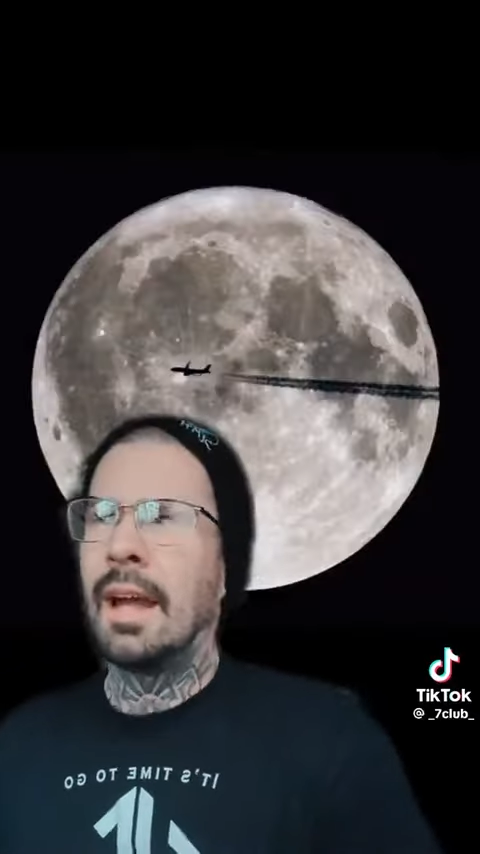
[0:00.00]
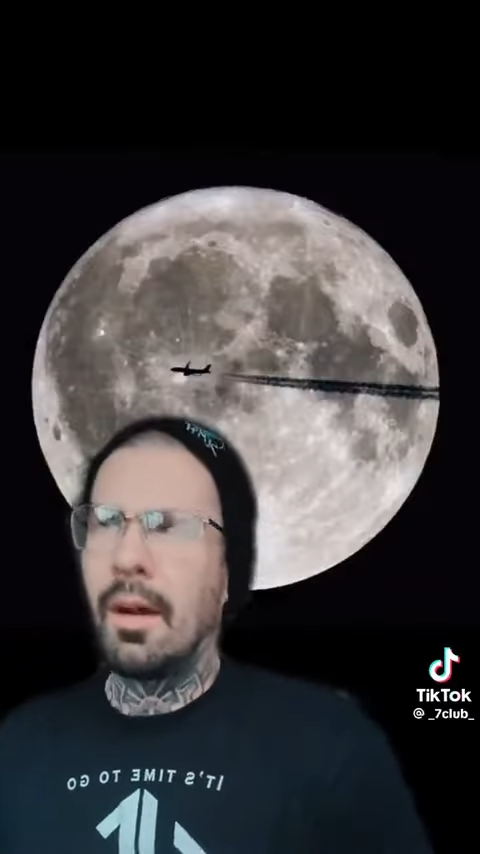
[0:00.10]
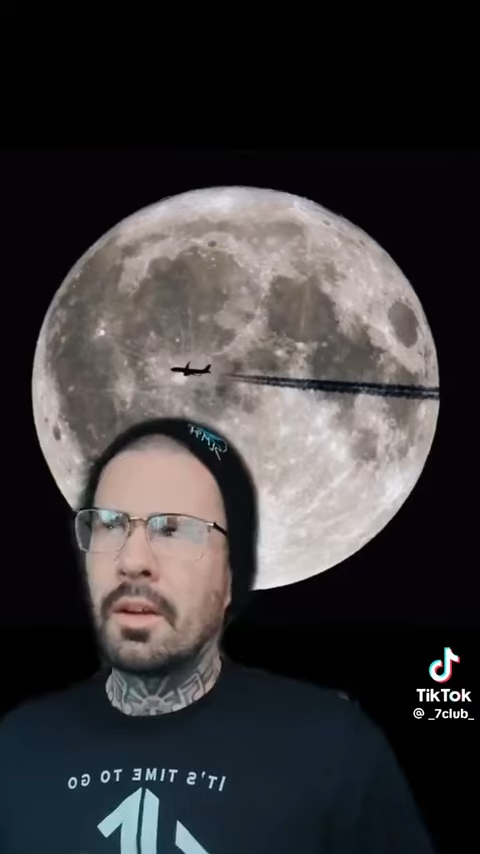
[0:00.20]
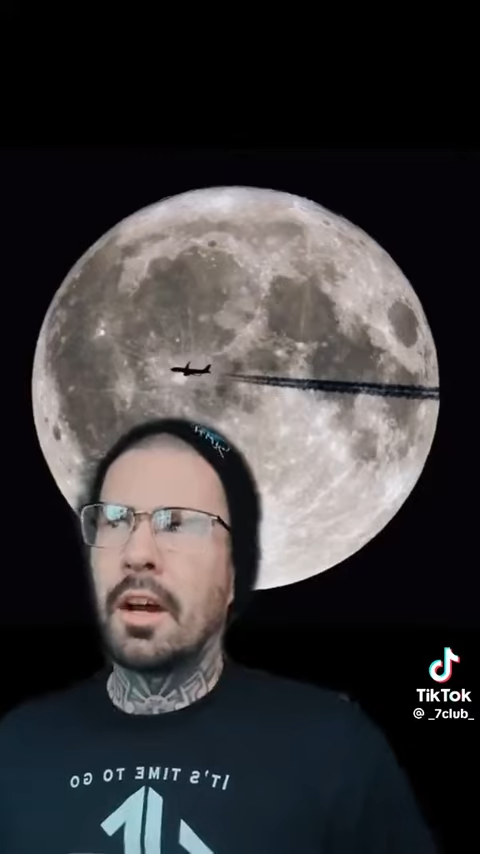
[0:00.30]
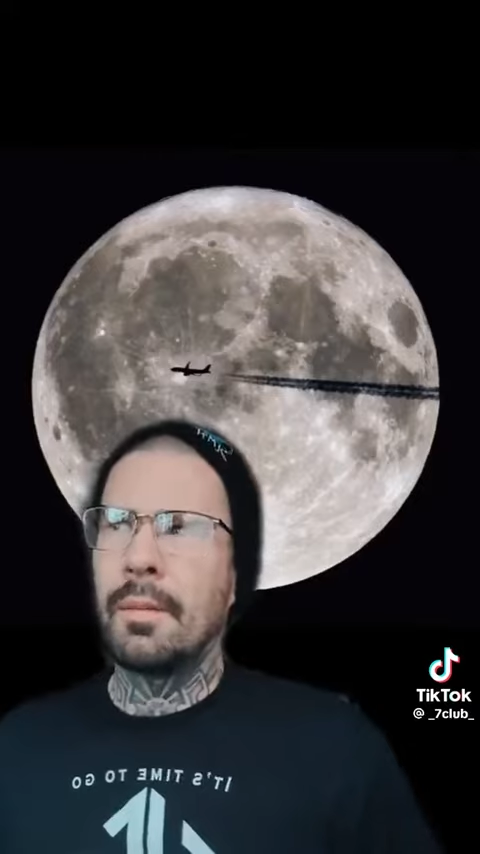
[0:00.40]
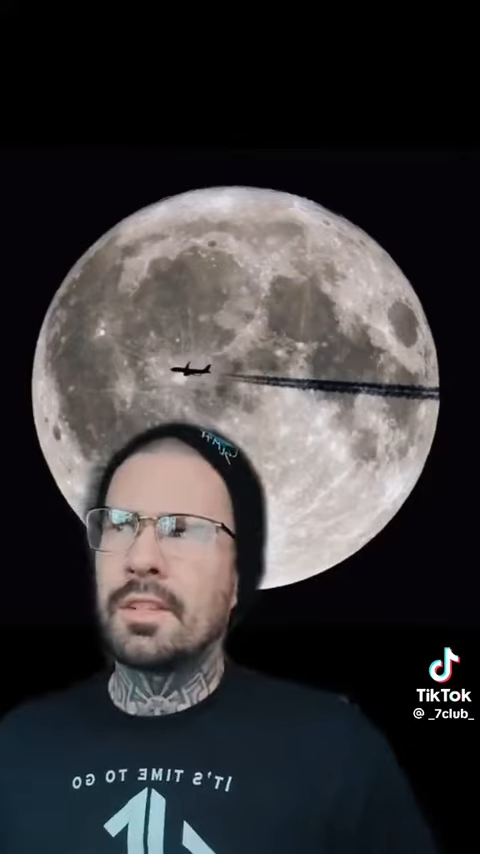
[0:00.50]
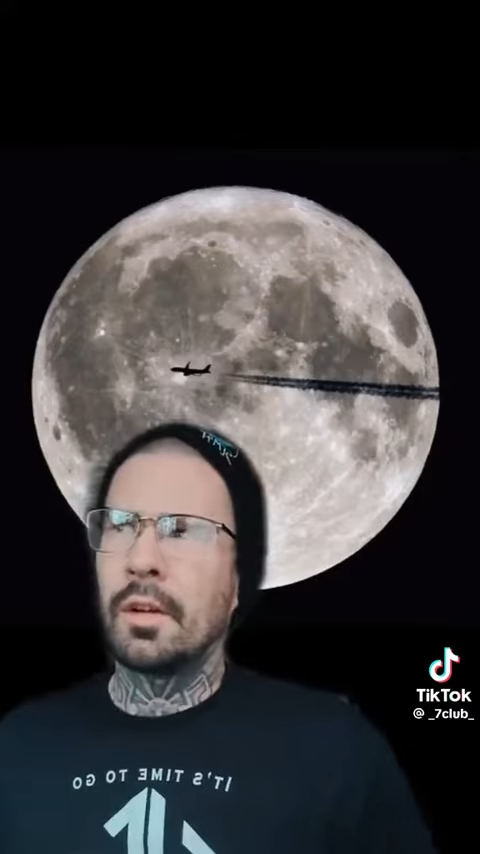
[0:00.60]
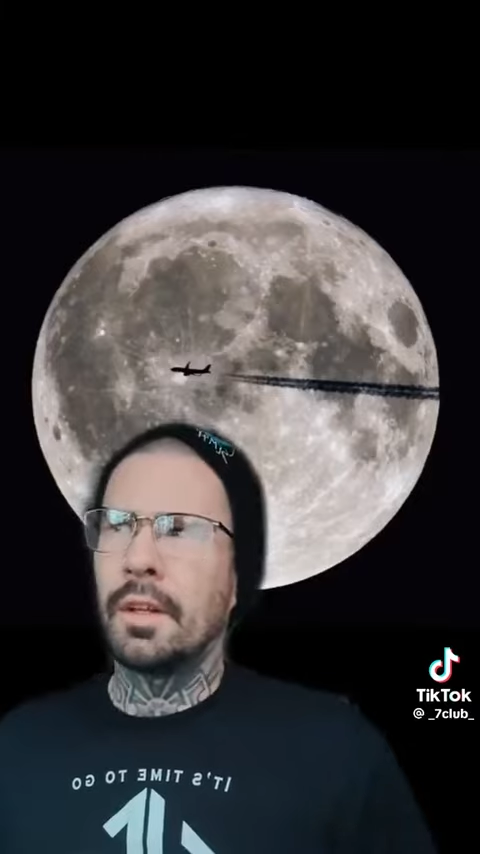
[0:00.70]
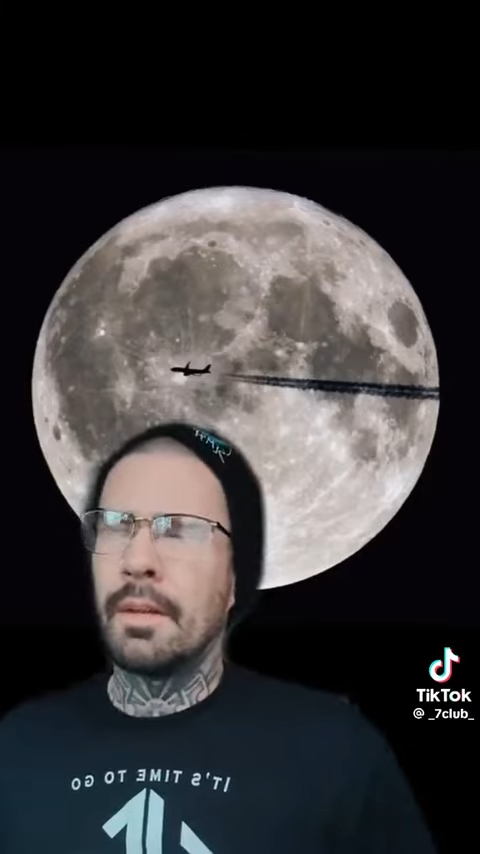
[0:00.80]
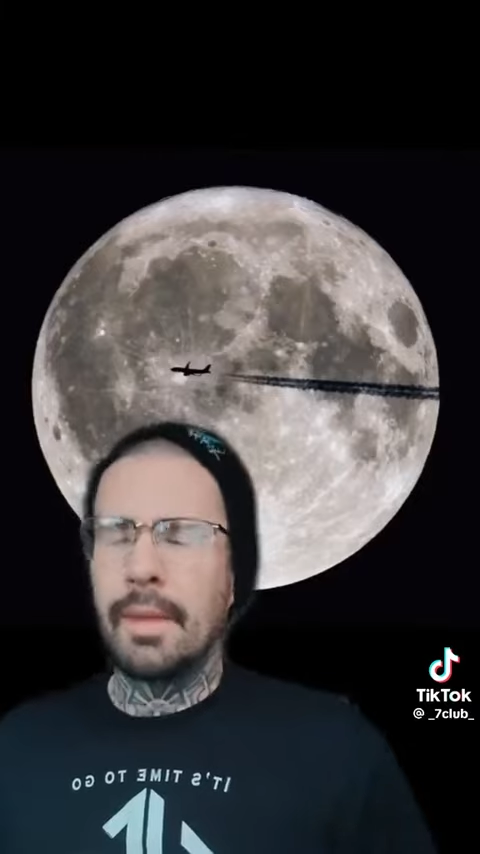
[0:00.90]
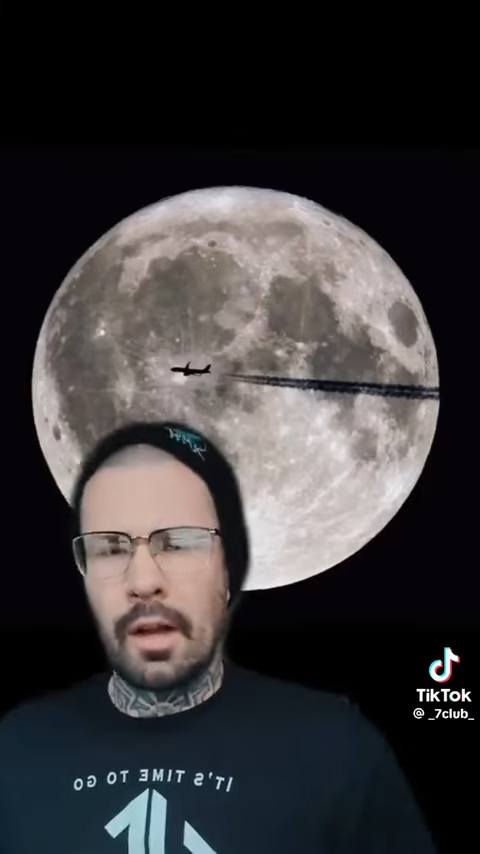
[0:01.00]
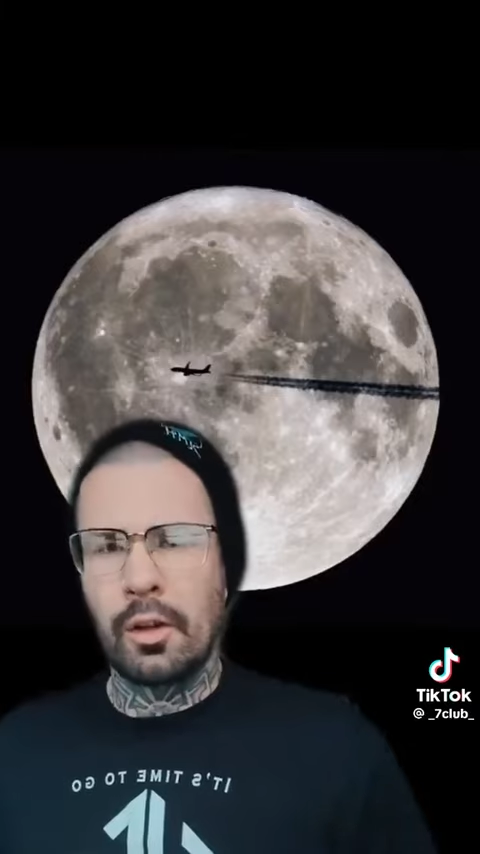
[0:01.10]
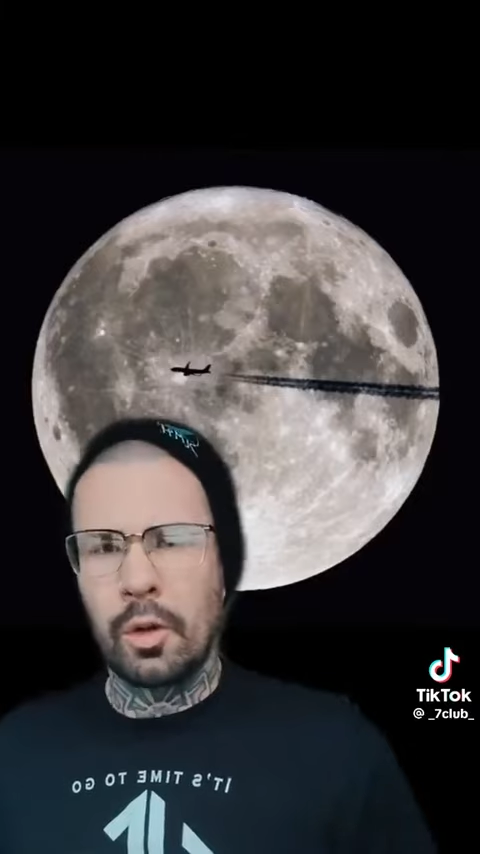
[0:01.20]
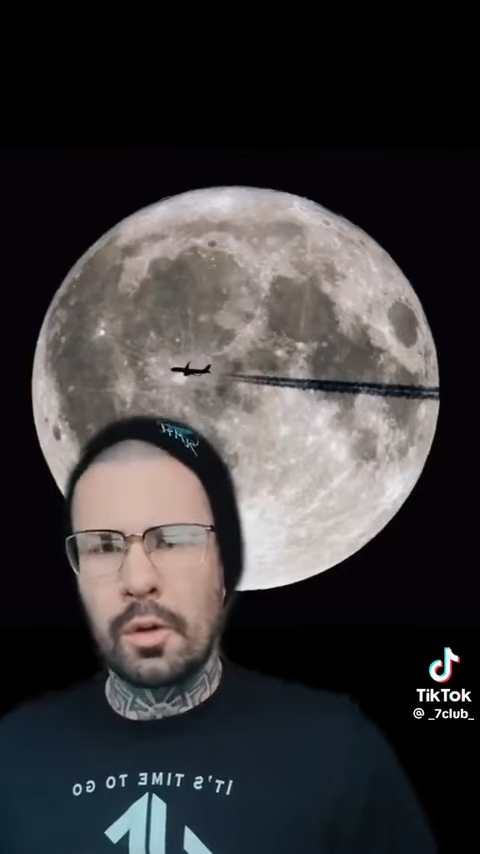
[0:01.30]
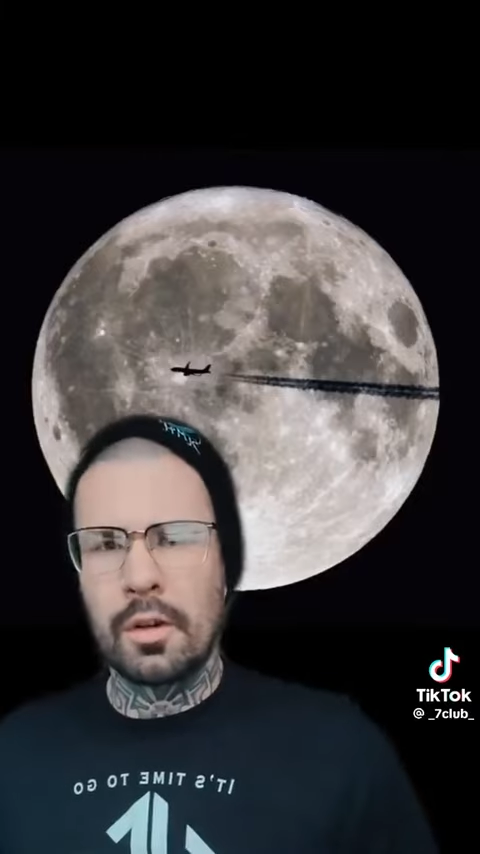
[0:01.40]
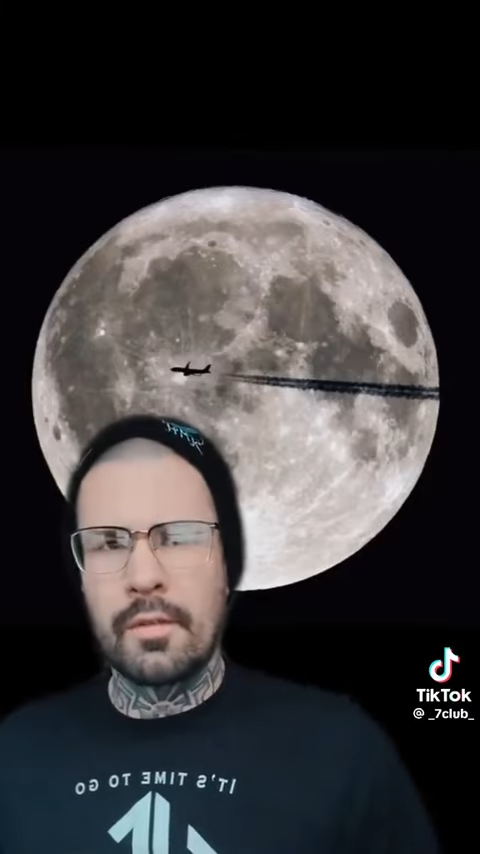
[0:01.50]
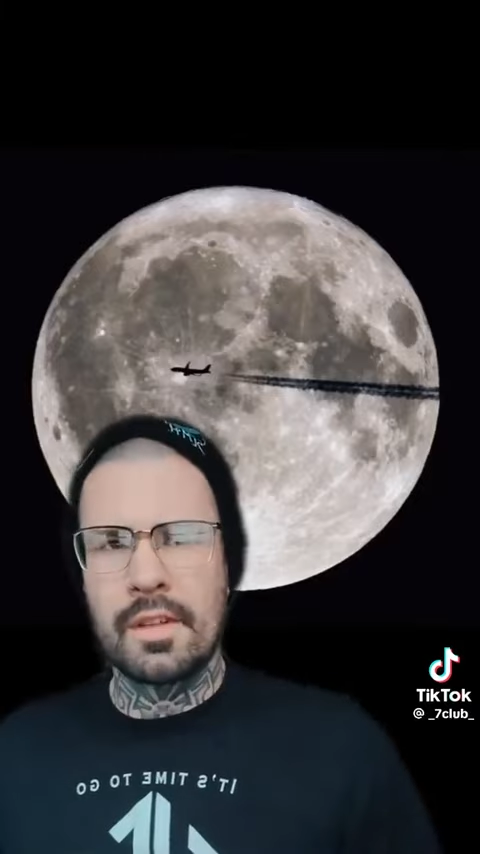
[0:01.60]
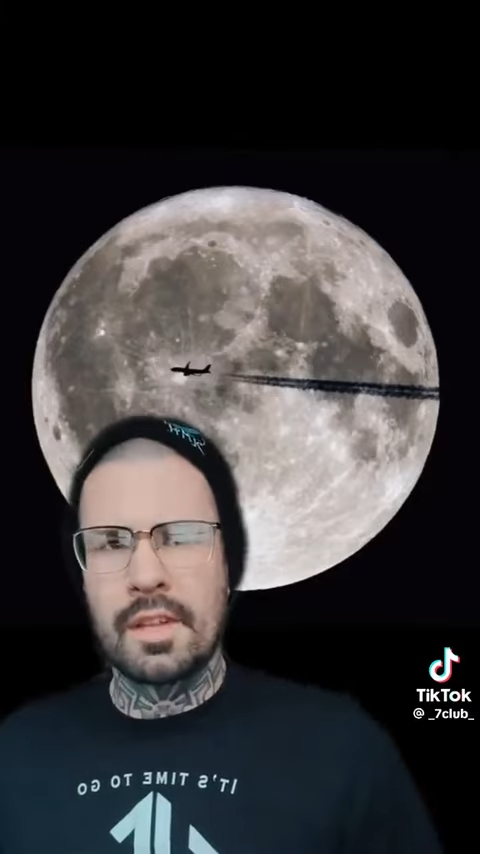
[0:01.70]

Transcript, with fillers: how come it's only about a quarter of